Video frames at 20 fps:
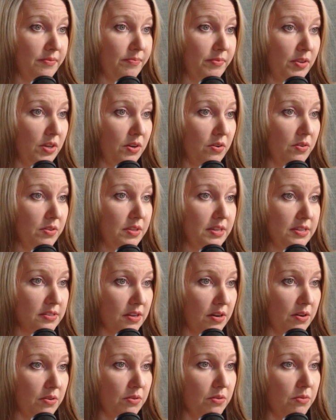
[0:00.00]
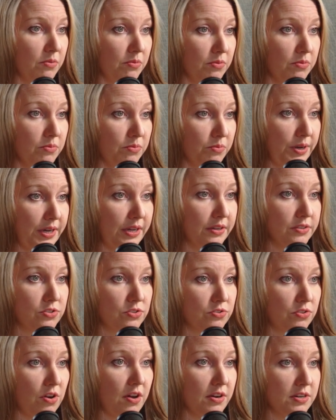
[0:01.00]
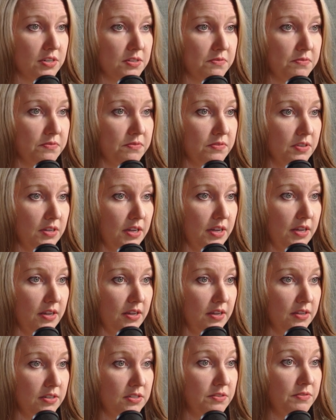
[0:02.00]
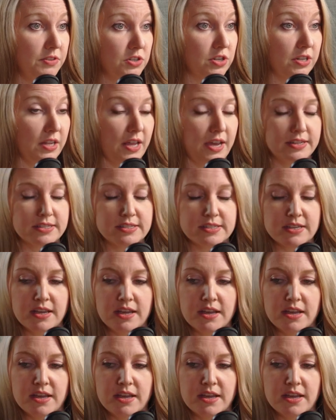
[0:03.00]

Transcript: These are real strong division lines.